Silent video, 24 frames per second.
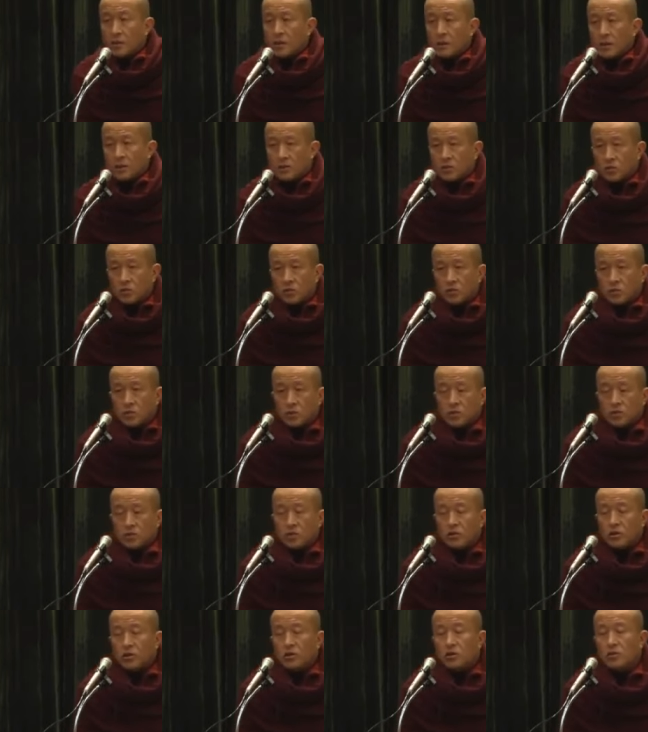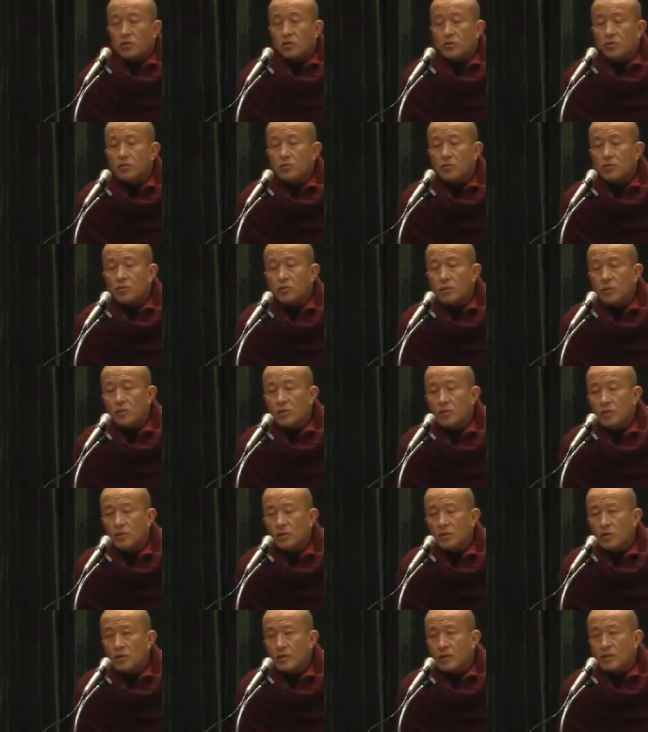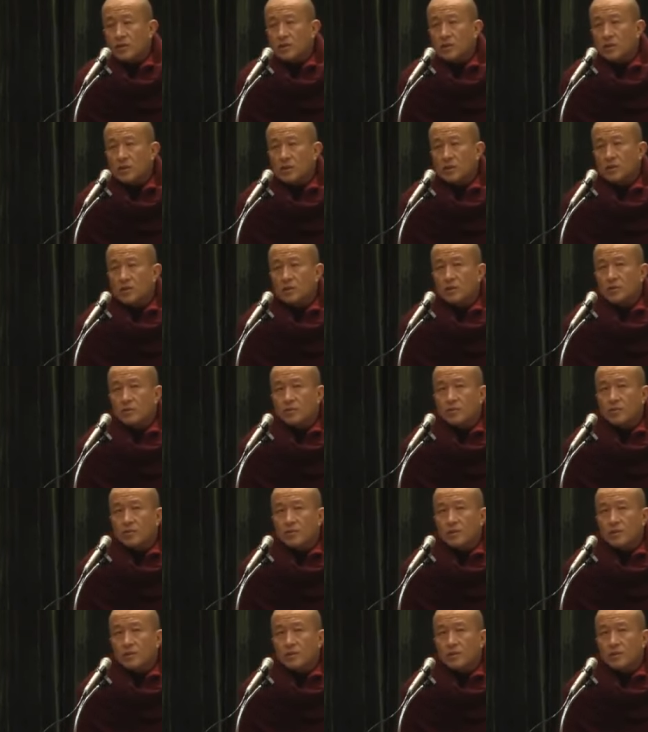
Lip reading: there's also the tradition of doing quite an extensive